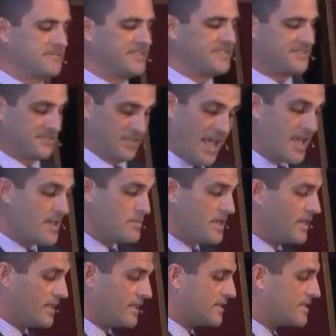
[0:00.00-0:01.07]
the,
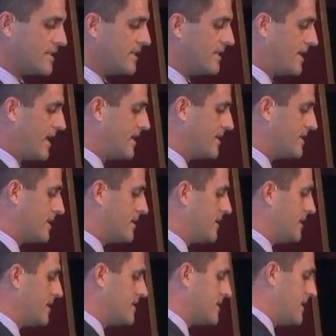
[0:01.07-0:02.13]
amen indeed,
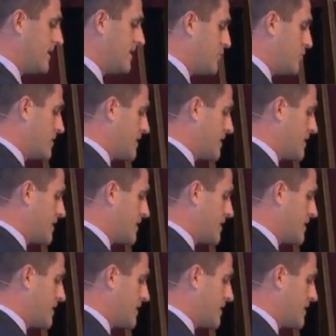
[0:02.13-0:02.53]
amen indeed. You